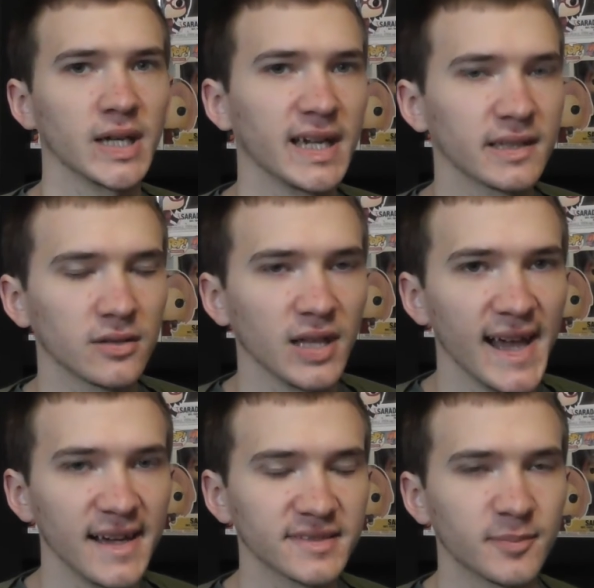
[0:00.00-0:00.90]
And the
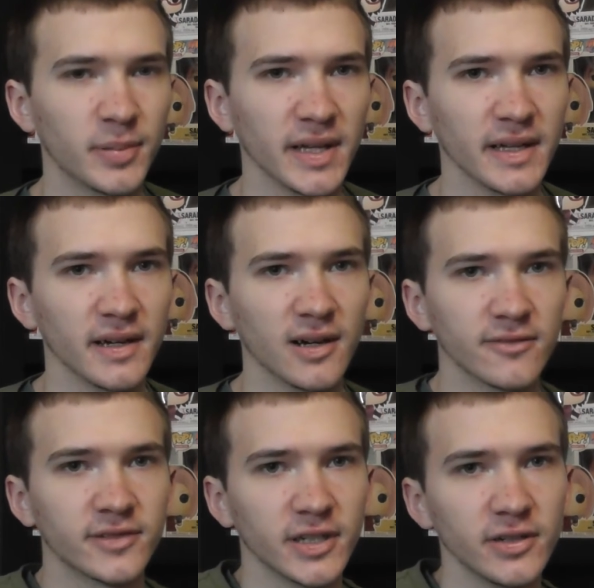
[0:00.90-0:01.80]
last bit
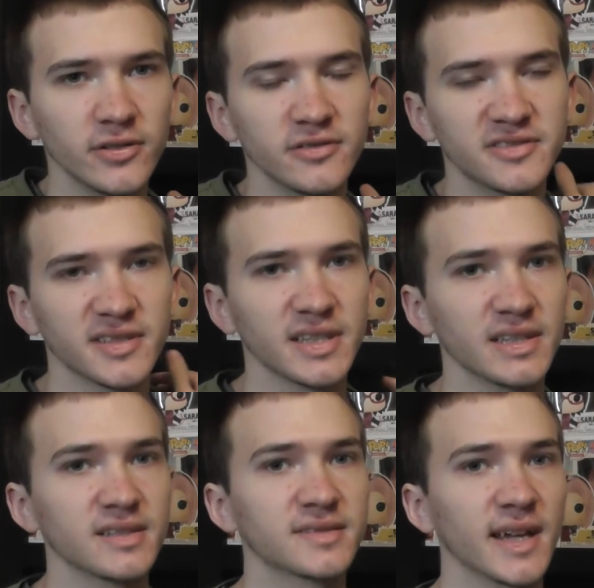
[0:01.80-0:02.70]
of news
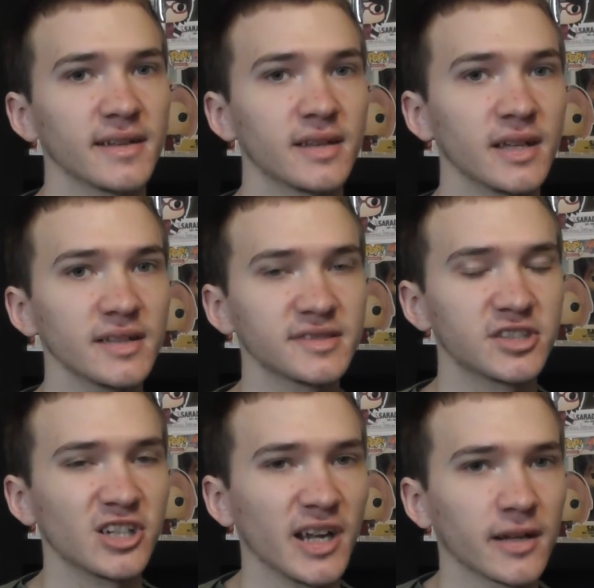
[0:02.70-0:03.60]
is that this
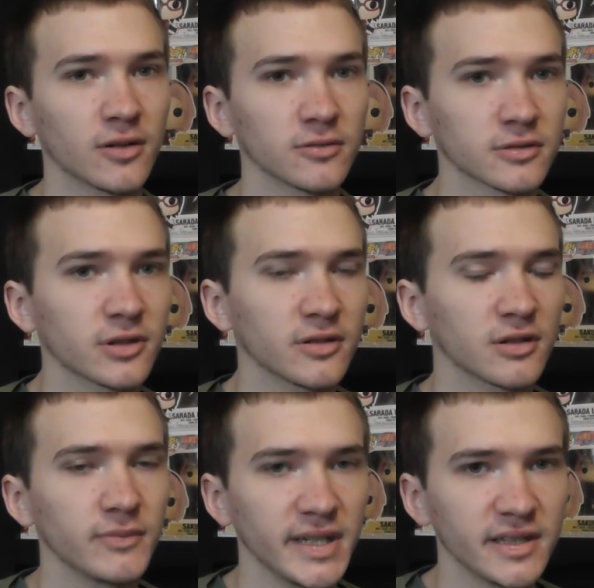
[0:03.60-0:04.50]
channel,
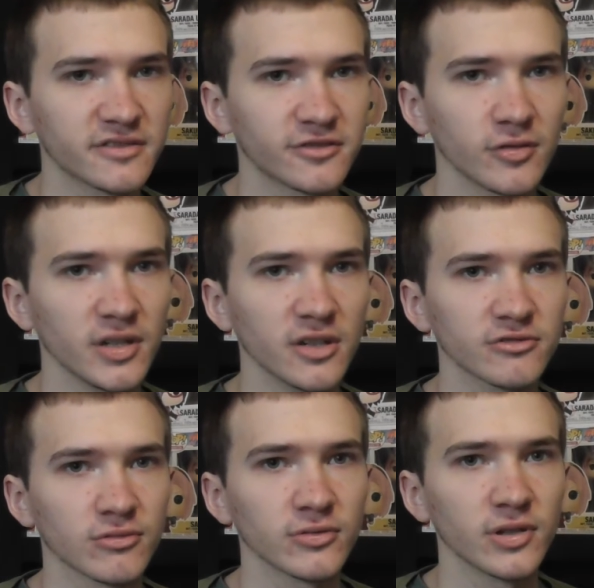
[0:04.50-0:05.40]
Cookin' Media
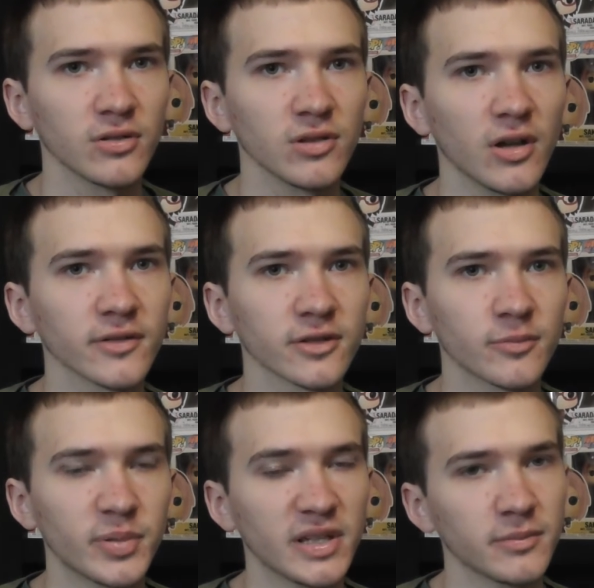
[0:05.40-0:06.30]
Studios, will no
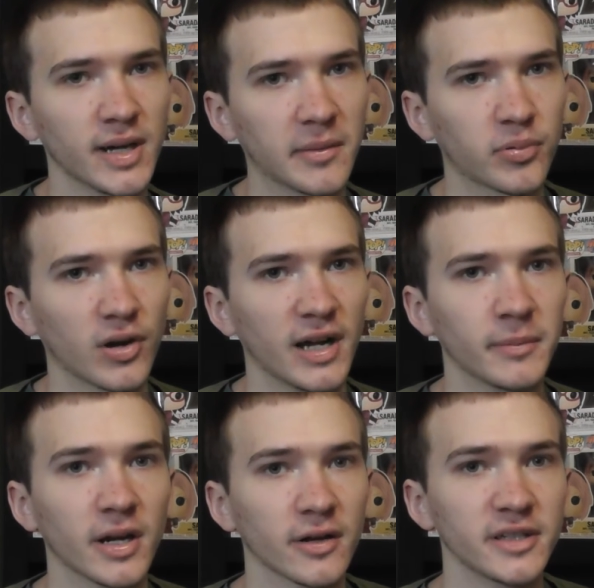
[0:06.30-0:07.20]
longer be my
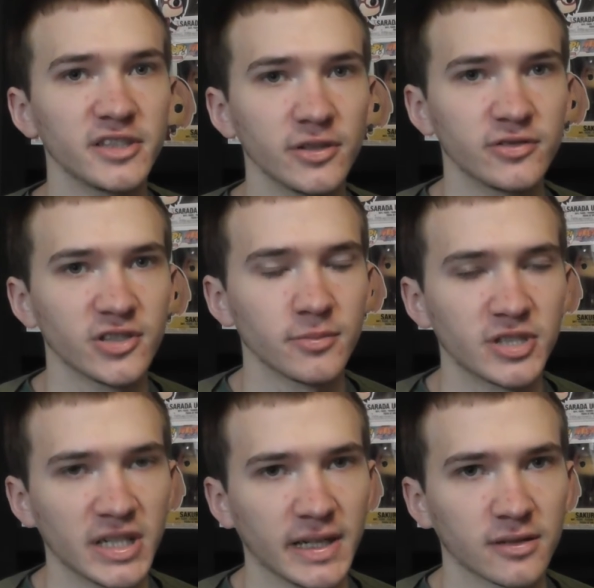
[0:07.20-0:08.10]
primary YouTube
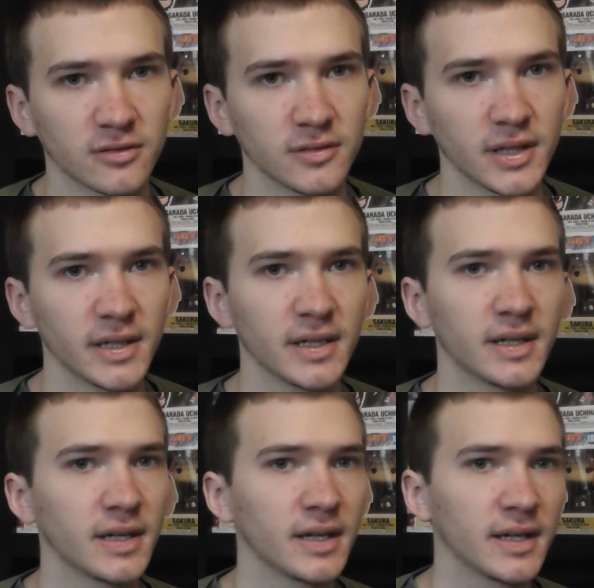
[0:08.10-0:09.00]
channel.
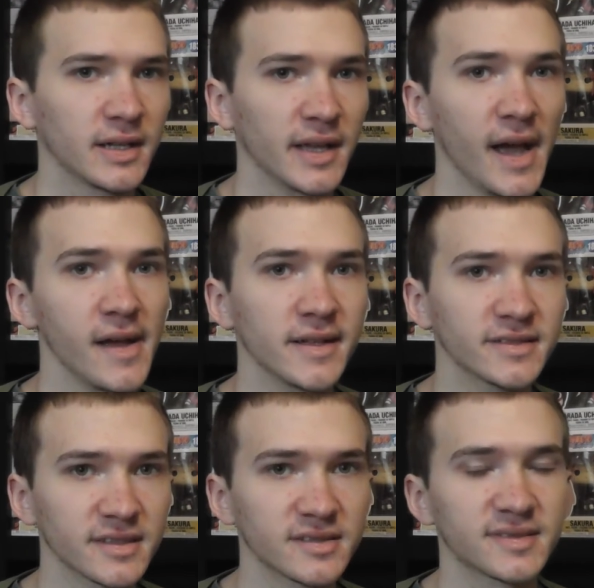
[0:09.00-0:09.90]
That
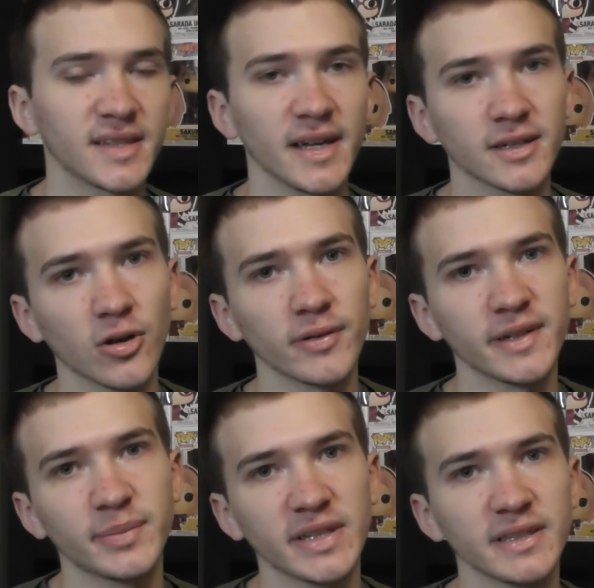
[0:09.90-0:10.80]
is instead
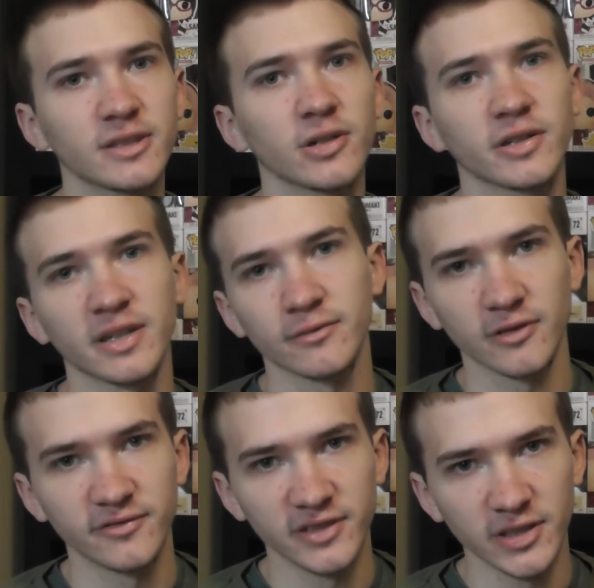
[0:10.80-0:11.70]
going to be Cookin'
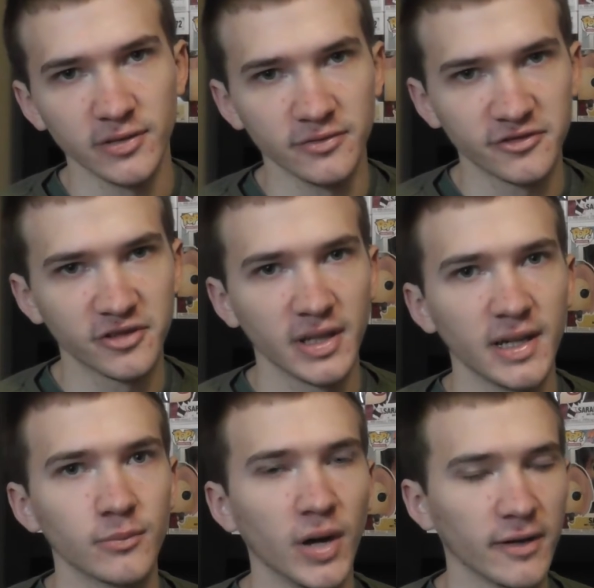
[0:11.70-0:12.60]
Reviews,
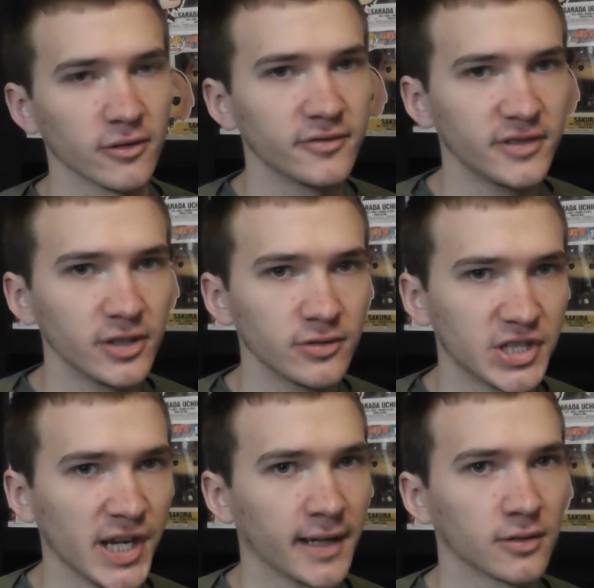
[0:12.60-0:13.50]
my review
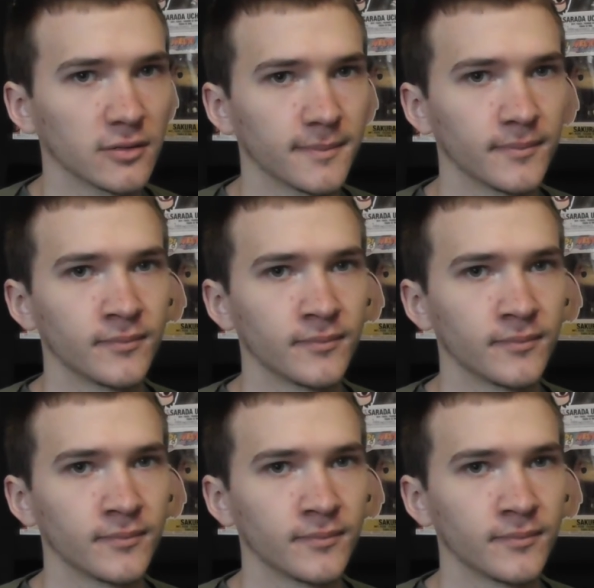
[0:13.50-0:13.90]
channel.